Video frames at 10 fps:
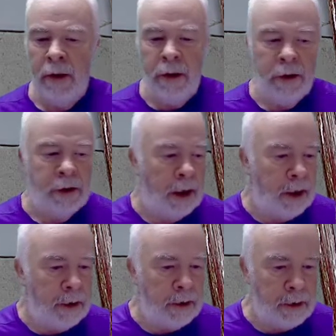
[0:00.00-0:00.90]

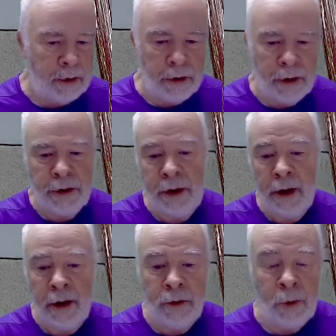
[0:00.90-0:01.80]
So there's a
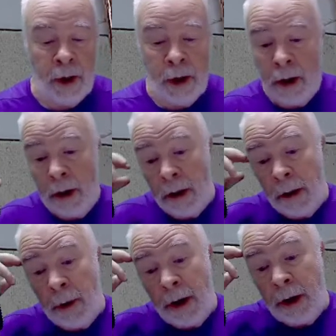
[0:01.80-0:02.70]
case where the
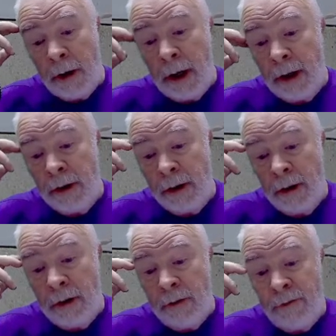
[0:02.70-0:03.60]
breaker has
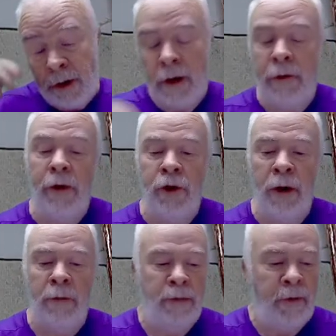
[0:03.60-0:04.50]
definitively
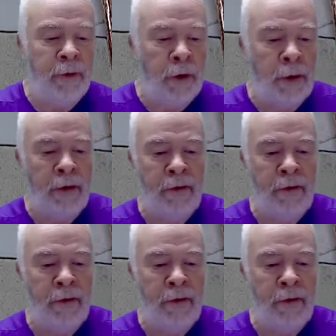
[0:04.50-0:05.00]
tripped before we've